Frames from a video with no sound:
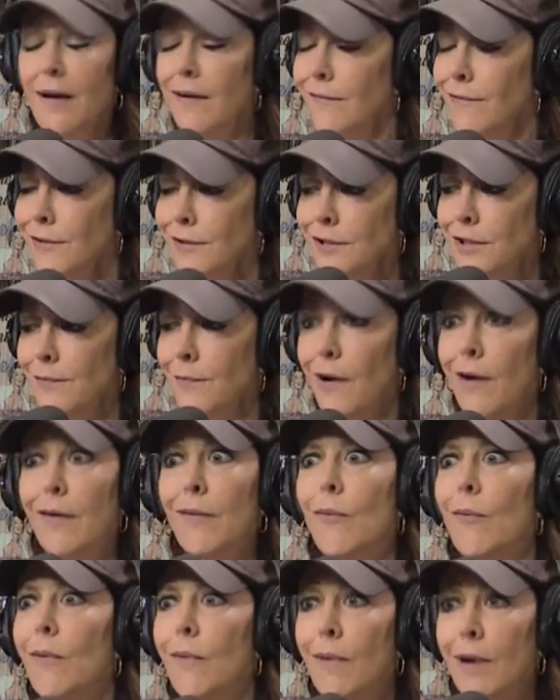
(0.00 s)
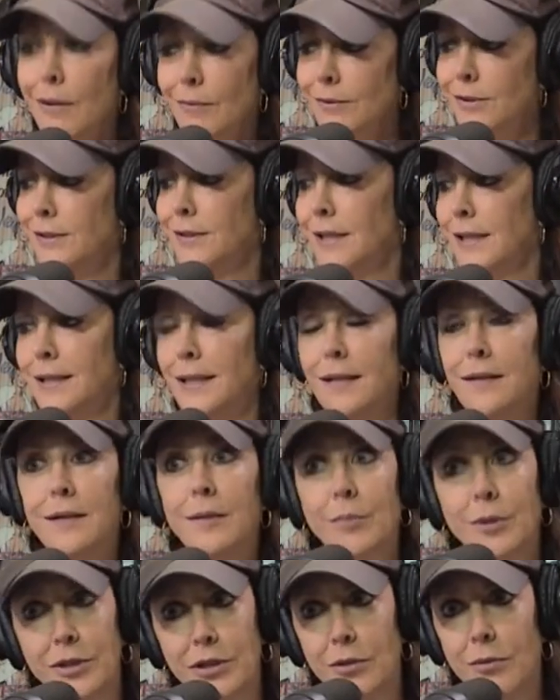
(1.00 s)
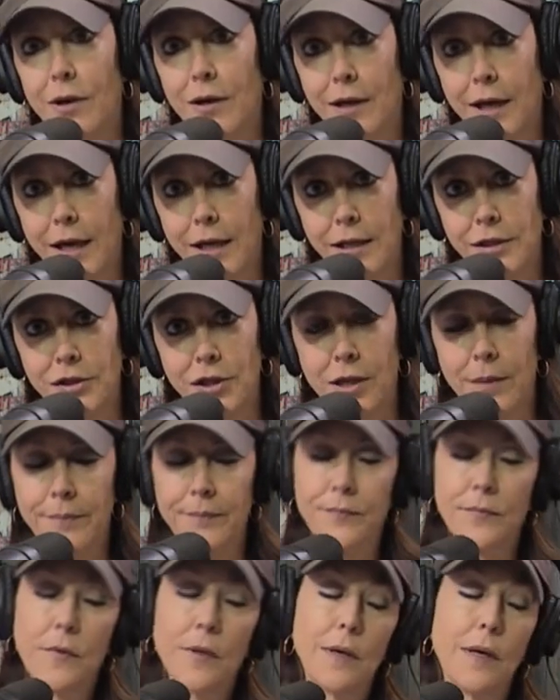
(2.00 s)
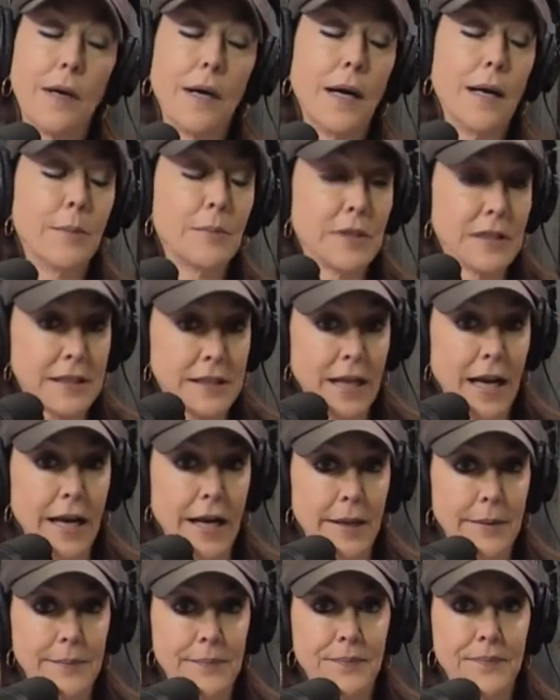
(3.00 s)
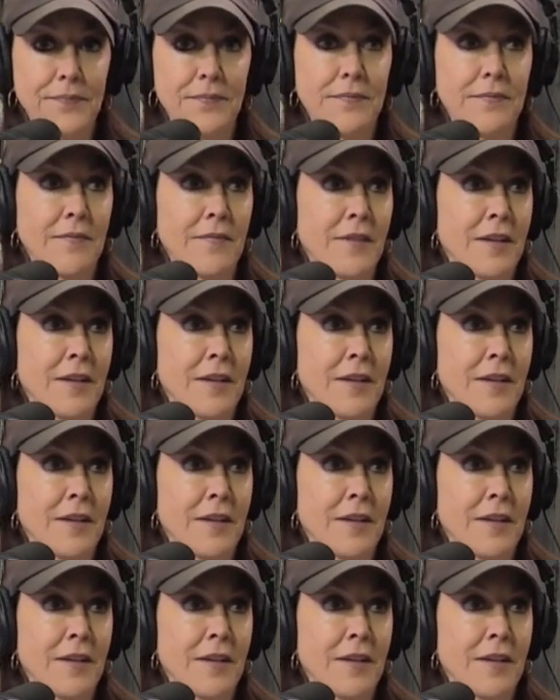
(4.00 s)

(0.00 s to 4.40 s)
First of all, why would you take that number two Al Qaeda job? I'm just I saying. Know, really.